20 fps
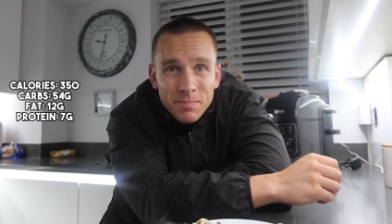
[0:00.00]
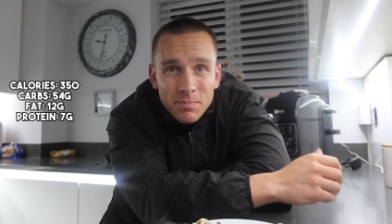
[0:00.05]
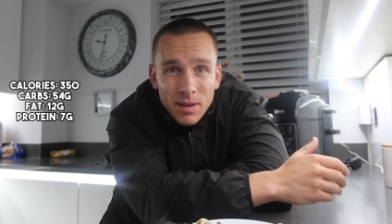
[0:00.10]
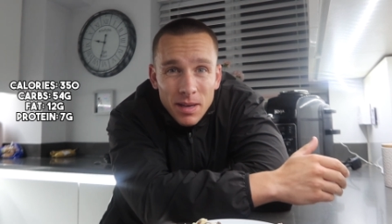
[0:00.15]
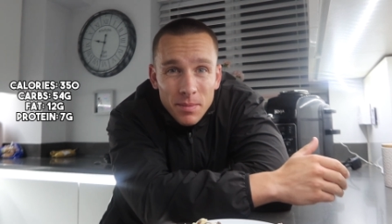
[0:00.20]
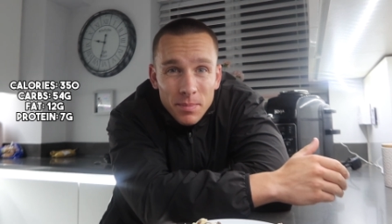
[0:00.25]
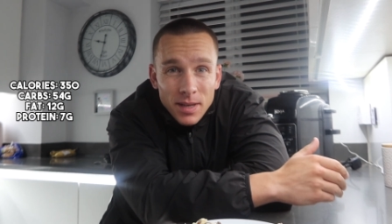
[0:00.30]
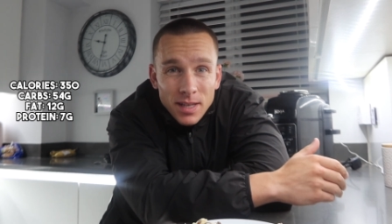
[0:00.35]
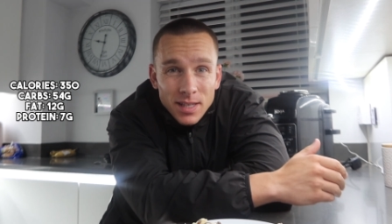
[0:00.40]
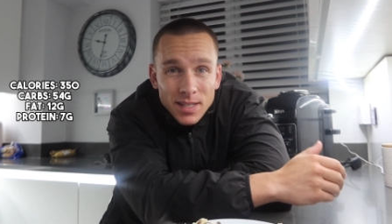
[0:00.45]

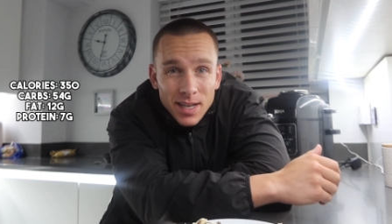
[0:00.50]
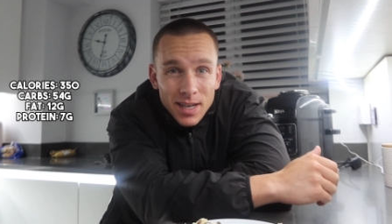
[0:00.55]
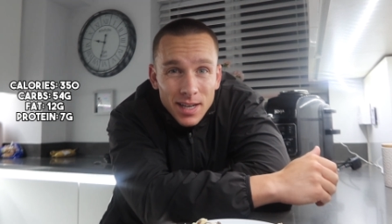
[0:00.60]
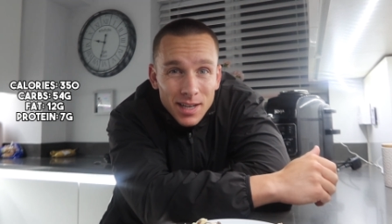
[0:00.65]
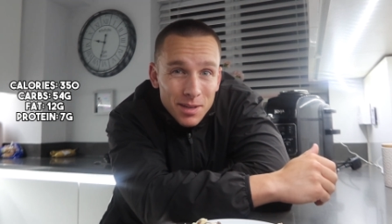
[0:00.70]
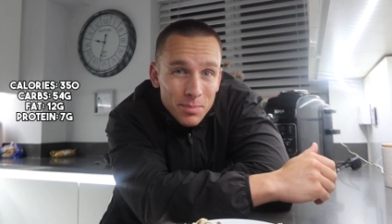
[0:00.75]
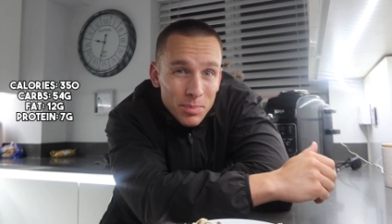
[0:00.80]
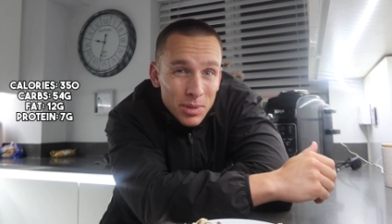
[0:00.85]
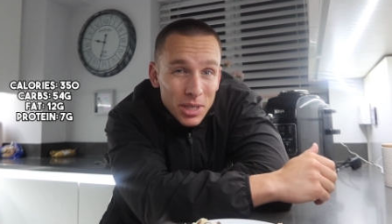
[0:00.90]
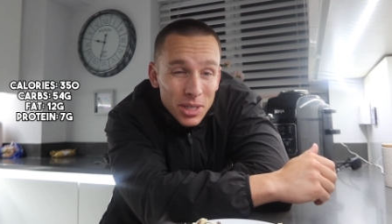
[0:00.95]
Bit
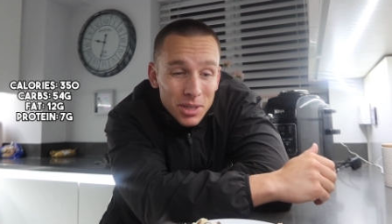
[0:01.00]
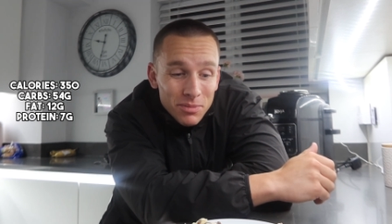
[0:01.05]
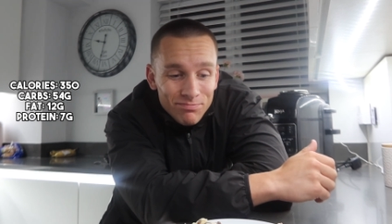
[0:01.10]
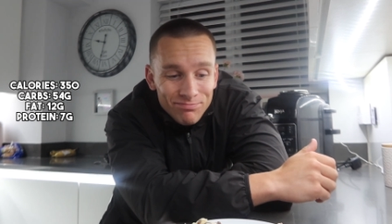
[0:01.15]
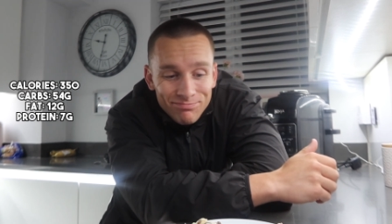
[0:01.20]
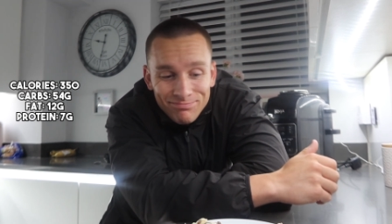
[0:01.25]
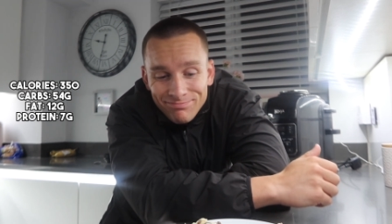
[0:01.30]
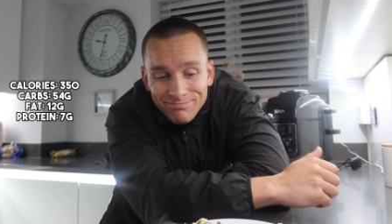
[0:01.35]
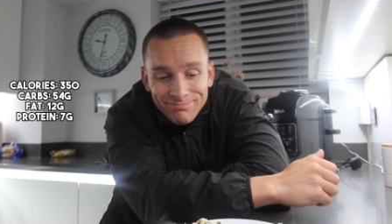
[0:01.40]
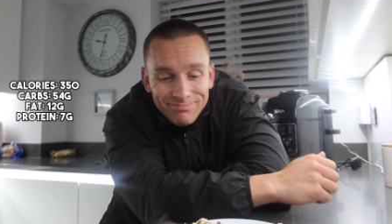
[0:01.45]
BTEC, but
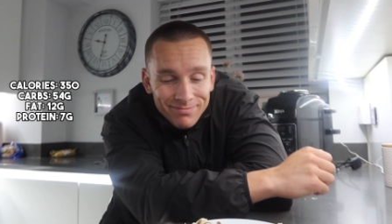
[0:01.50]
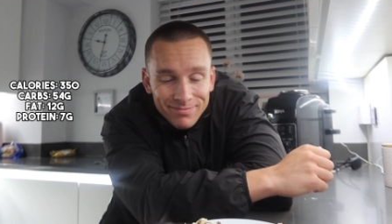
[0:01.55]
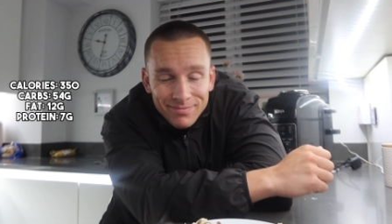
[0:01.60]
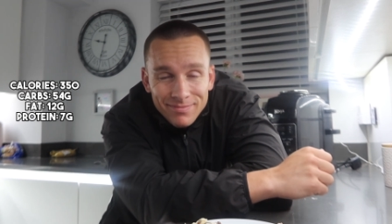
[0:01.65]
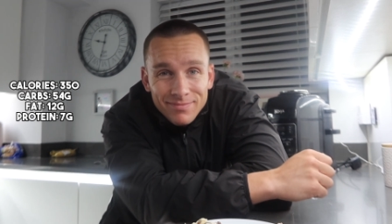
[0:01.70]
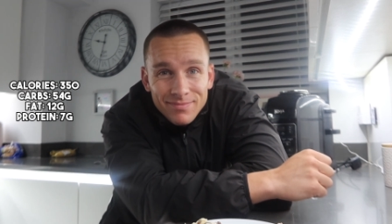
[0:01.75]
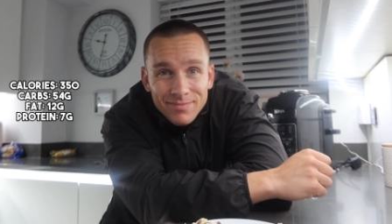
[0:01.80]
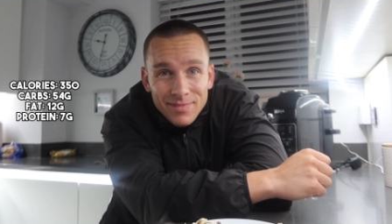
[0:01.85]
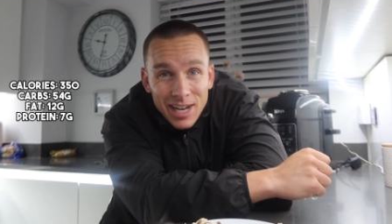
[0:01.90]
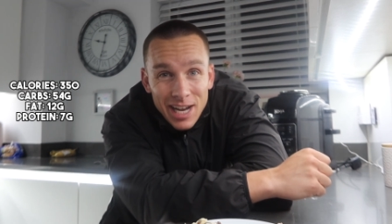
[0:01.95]

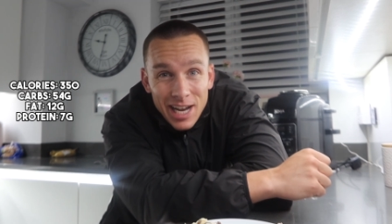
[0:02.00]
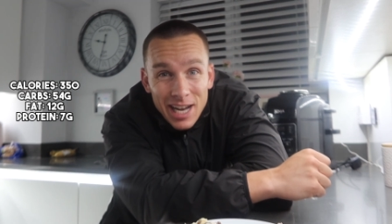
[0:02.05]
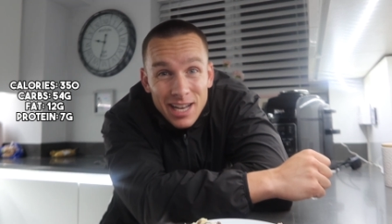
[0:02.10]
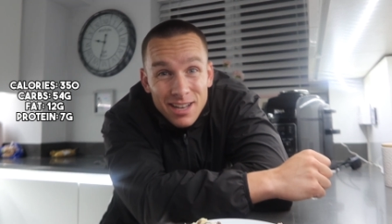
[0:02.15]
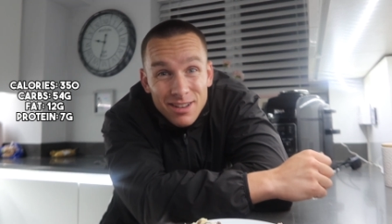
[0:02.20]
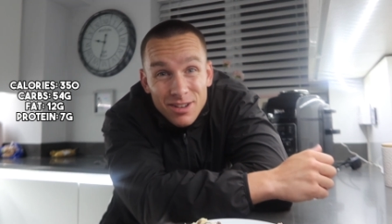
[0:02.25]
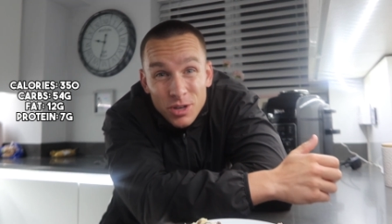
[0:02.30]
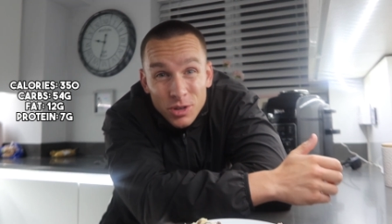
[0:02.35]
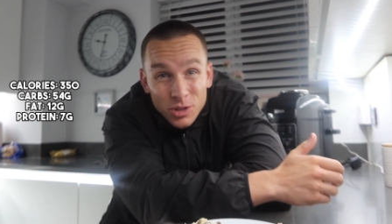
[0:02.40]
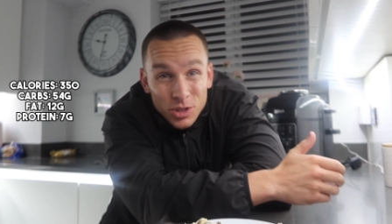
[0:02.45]

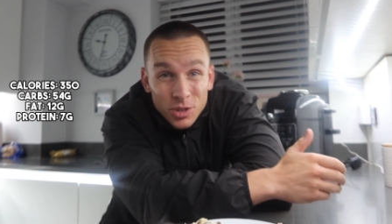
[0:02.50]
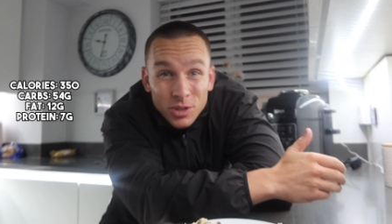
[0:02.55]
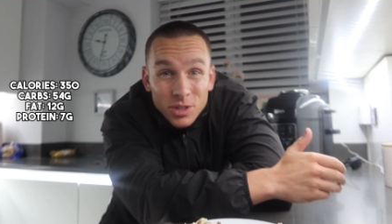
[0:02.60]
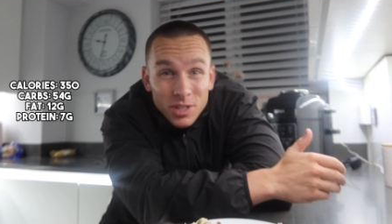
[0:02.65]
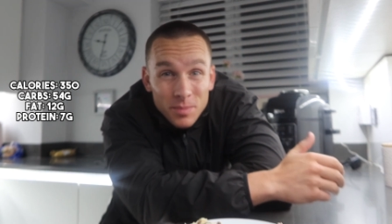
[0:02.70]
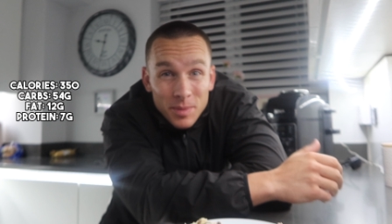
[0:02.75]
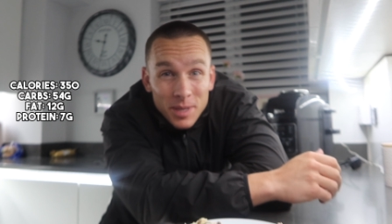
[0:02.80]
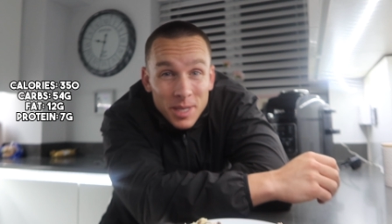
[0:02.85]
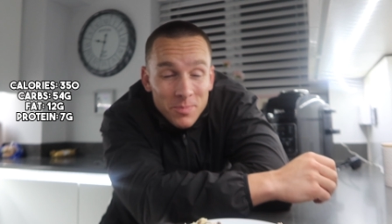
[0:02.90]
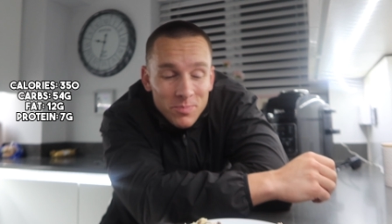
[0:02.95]
it looks good
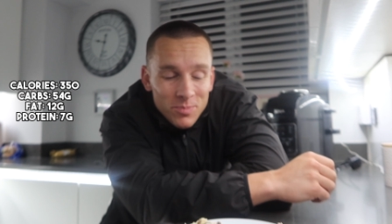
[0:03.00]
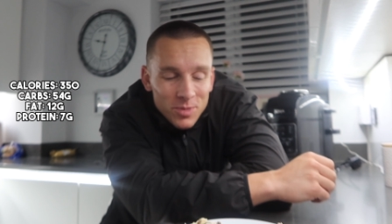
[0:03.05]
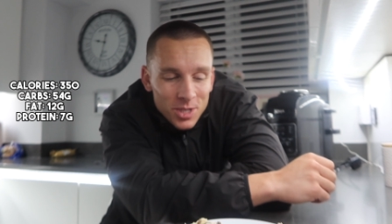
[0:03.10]
to me.